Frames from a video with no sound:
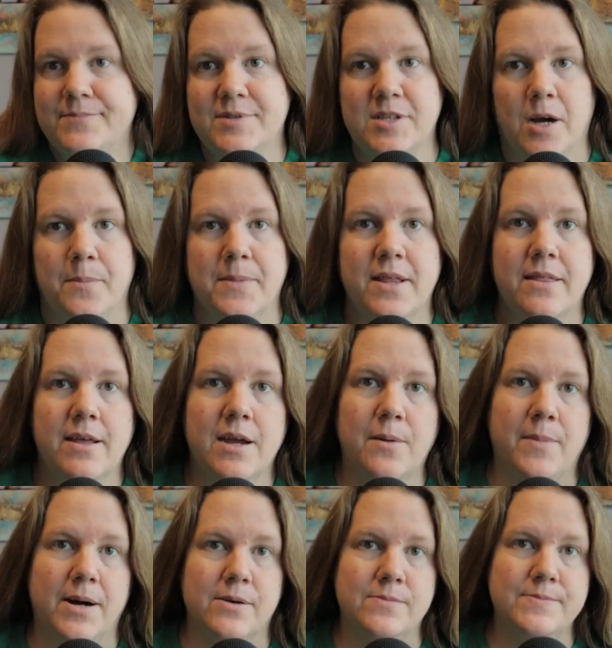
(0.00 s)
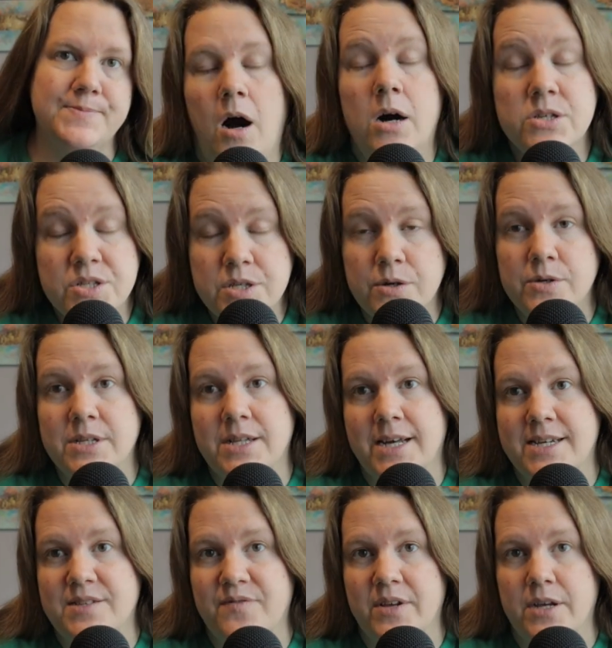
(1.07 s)
something to think about. Also, in the
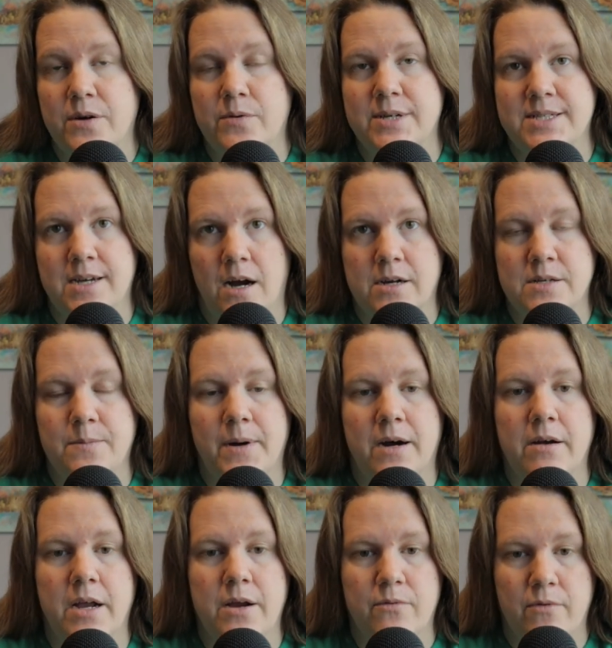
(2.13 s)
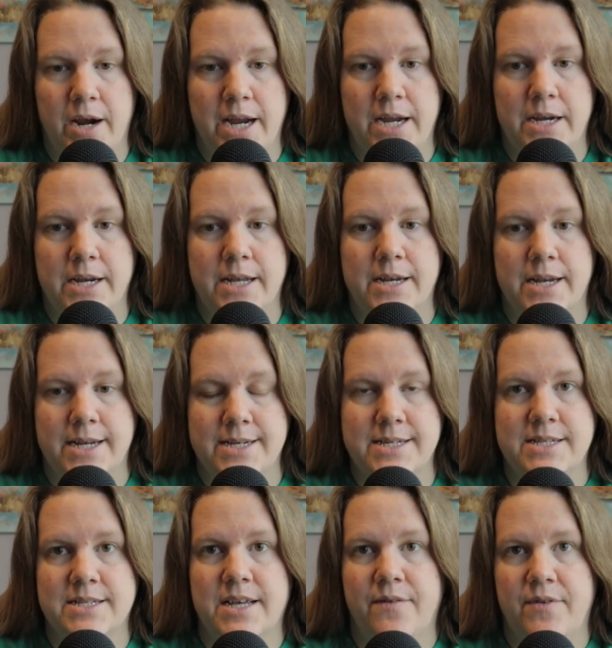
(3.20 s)
last video, we talked about a raid in
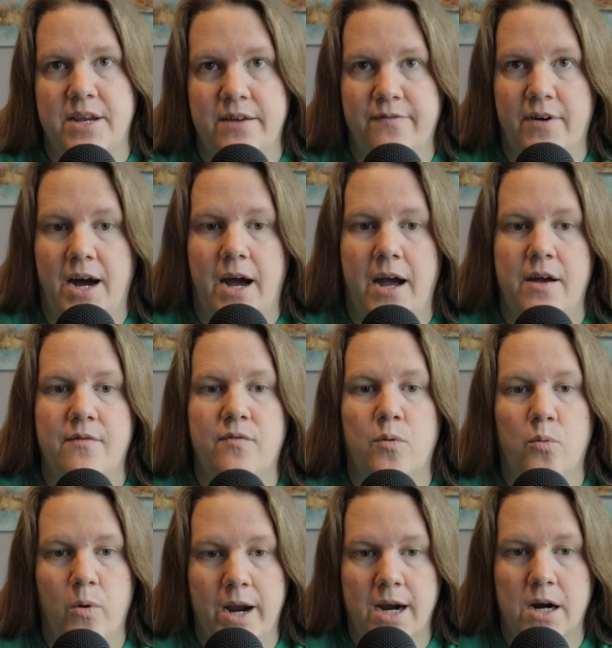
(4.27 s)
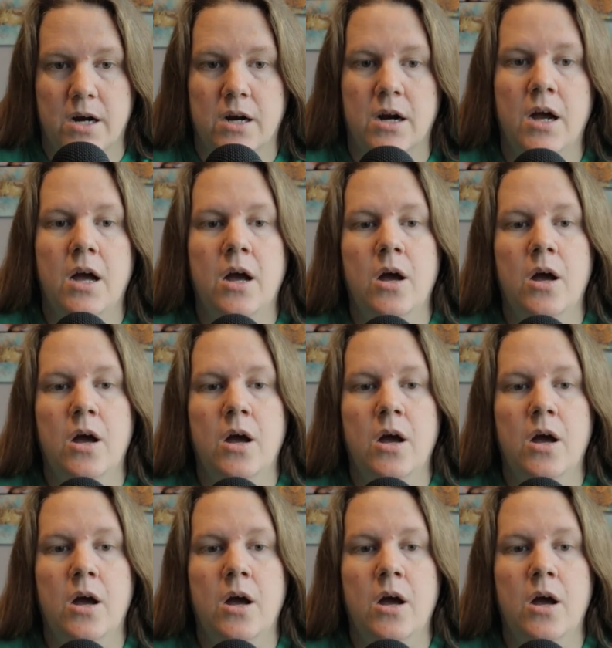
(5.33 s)
1975 where